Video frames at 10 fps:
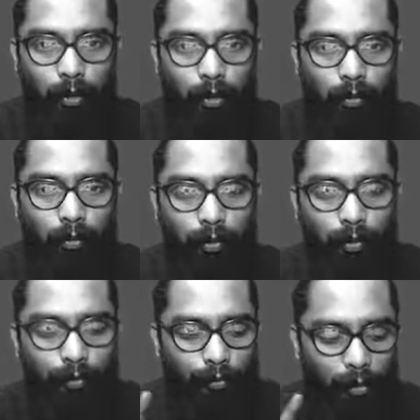Don't
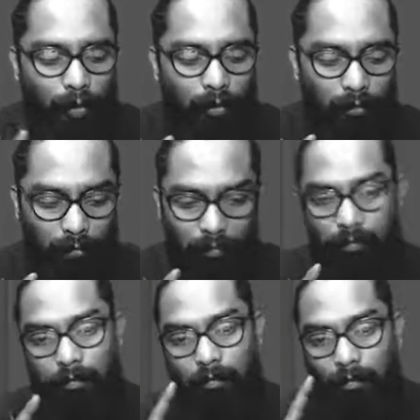move your
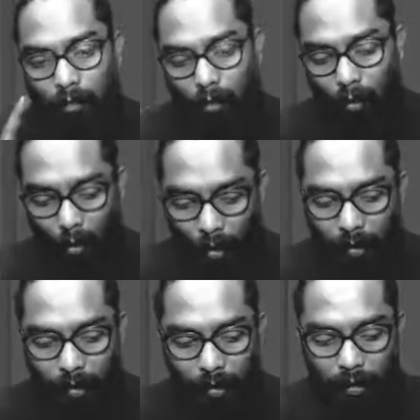
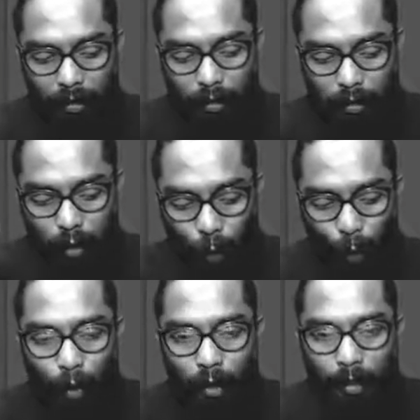Alt key, just
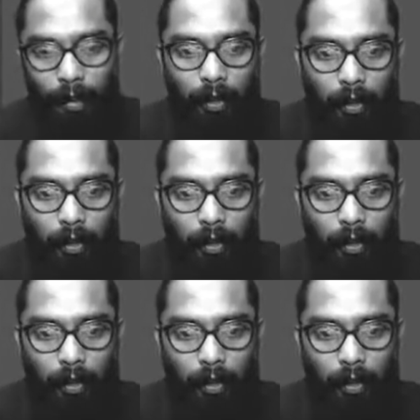hold it.